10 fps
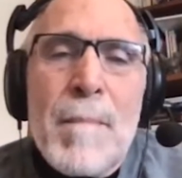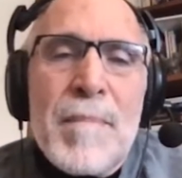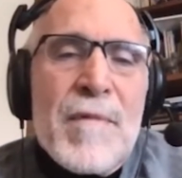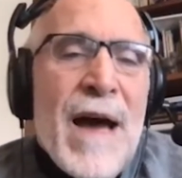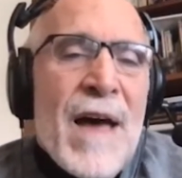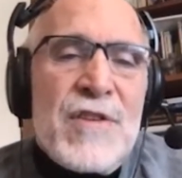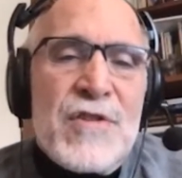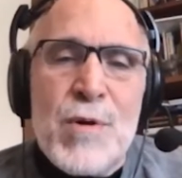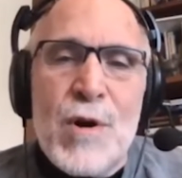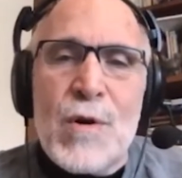on this
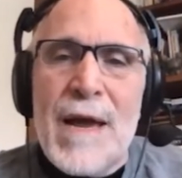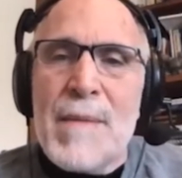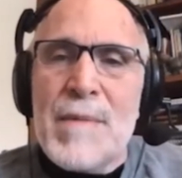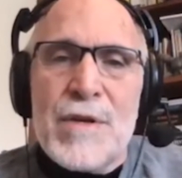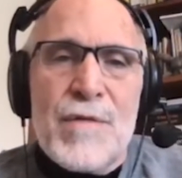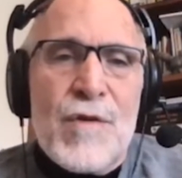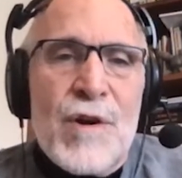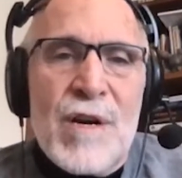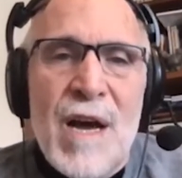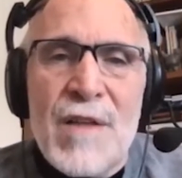program, and you've
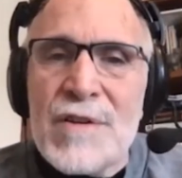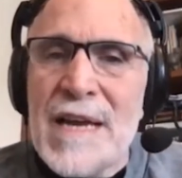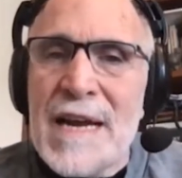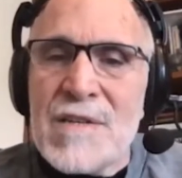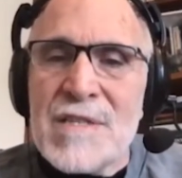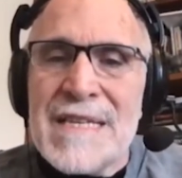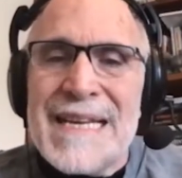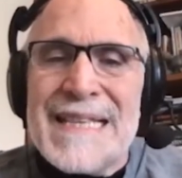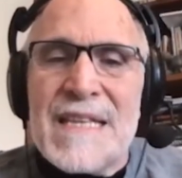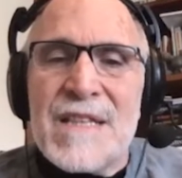heard other doctors
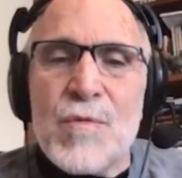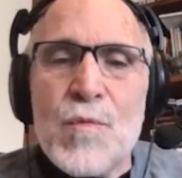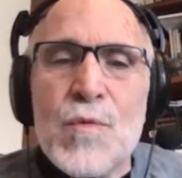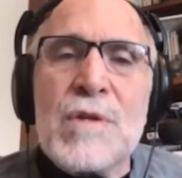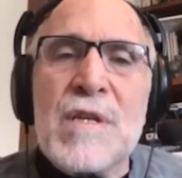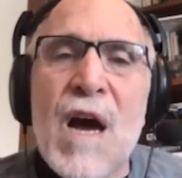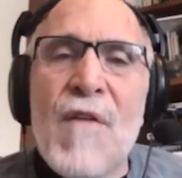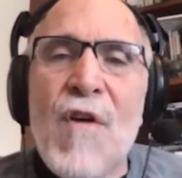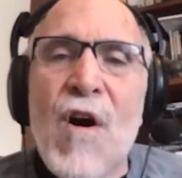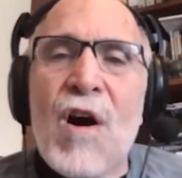say that the root
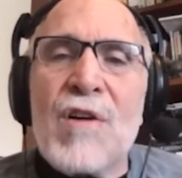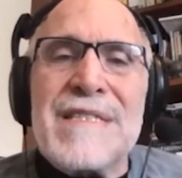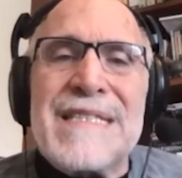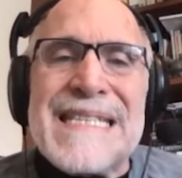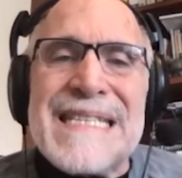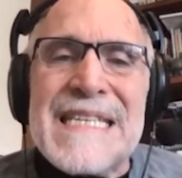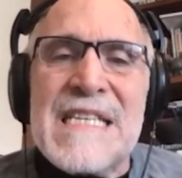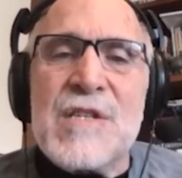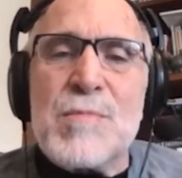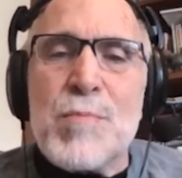of all
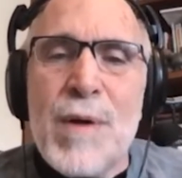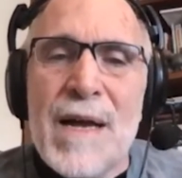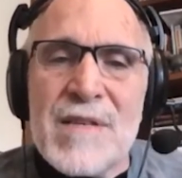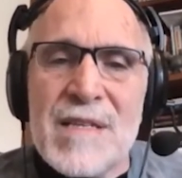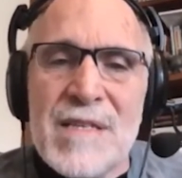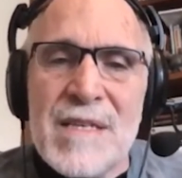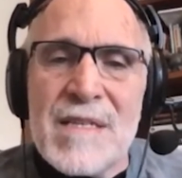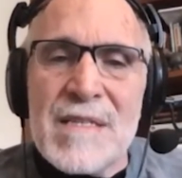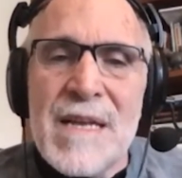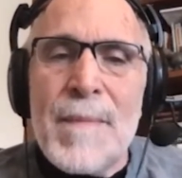disease
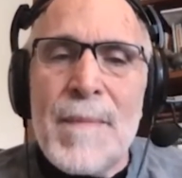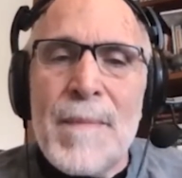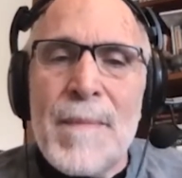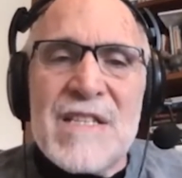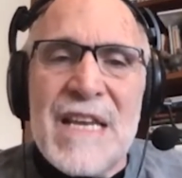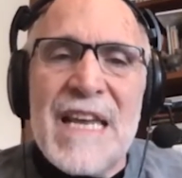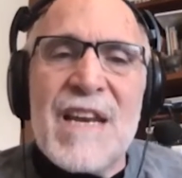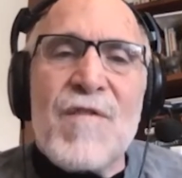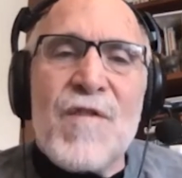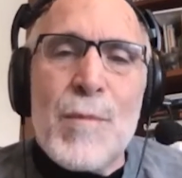processes is
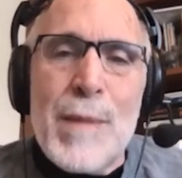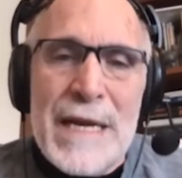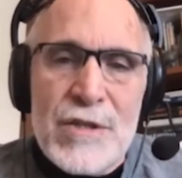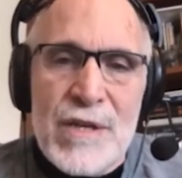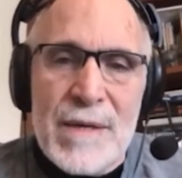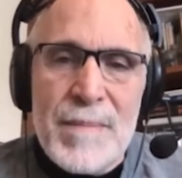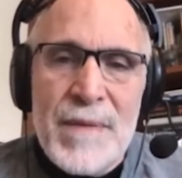inflammation.